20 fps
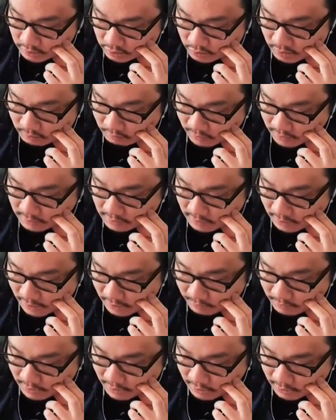stream last
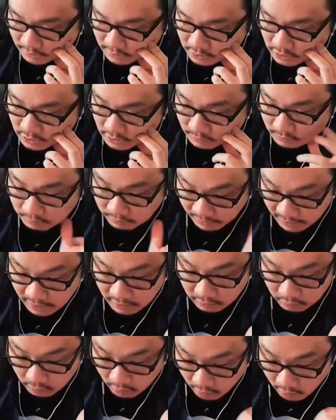night because she
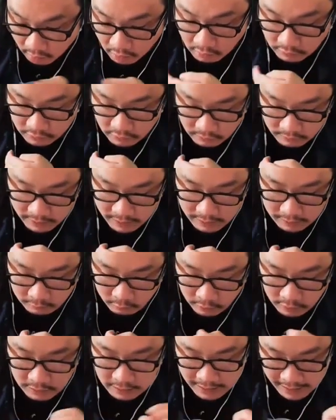played through all of them and
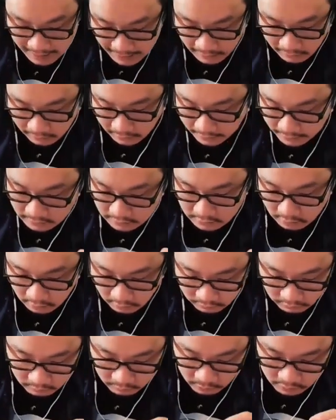really analyzed
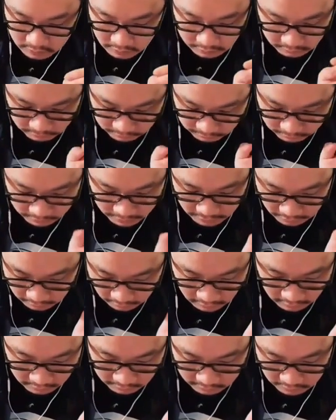all of them, which I freaking
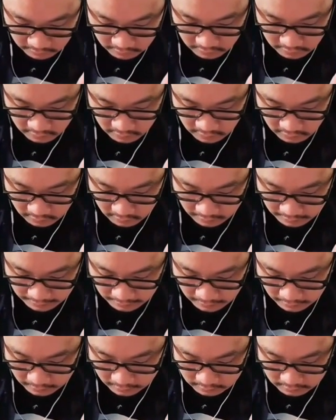loved.
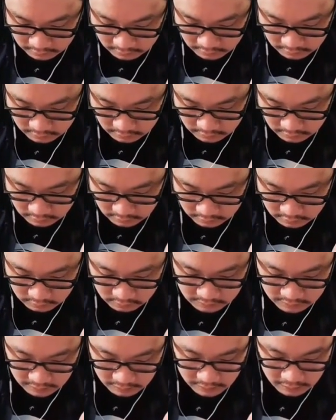And you know, she
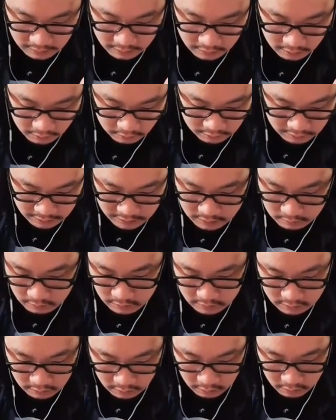was saying like, you know, these
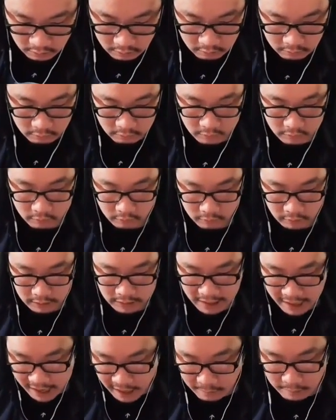ones are really
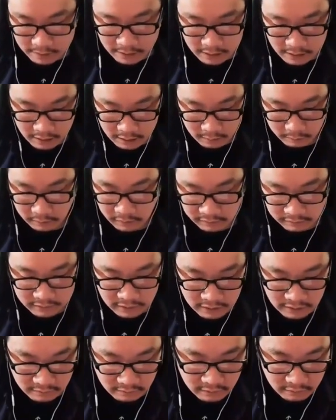happy and
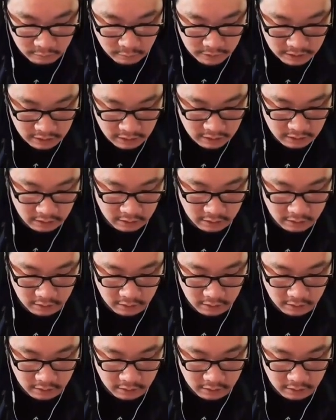uplifting, even if we didn't